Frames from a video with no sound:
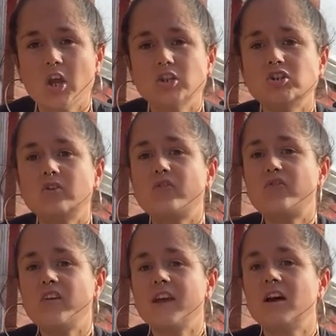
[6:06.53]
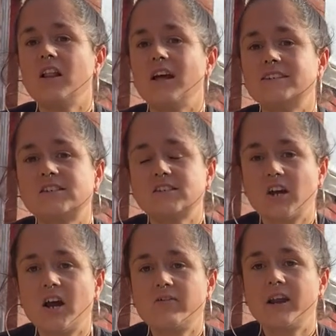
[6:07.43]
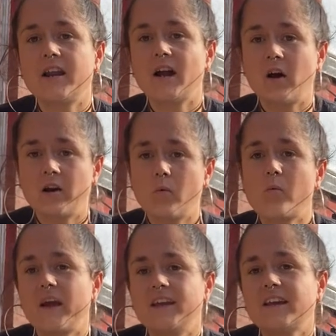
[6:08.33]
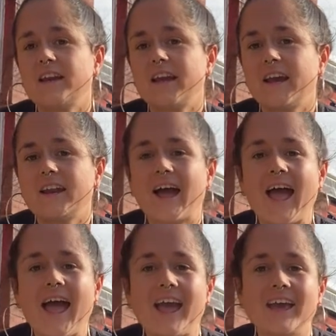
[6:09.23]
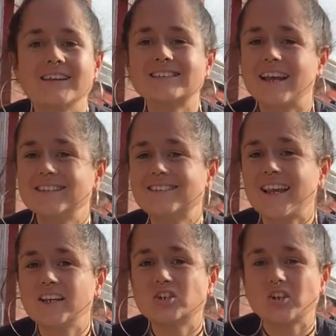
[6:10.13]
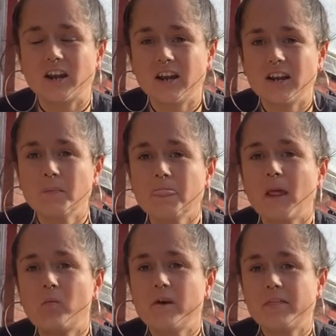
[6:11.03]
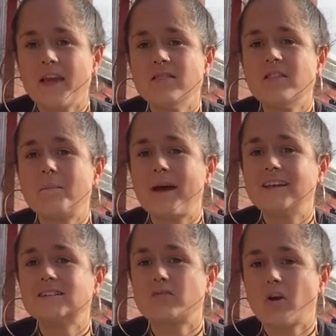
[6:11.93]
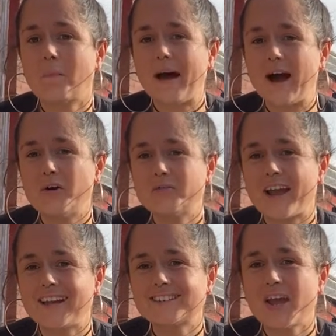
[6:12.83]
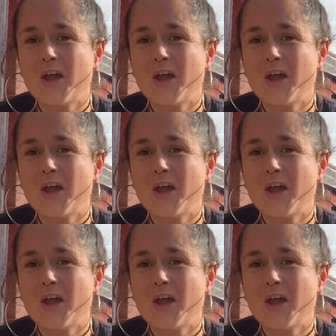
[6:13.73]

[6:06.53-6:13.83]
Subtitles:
Do you feel a stirring, an awakening, a sensation within the base of your pelvis,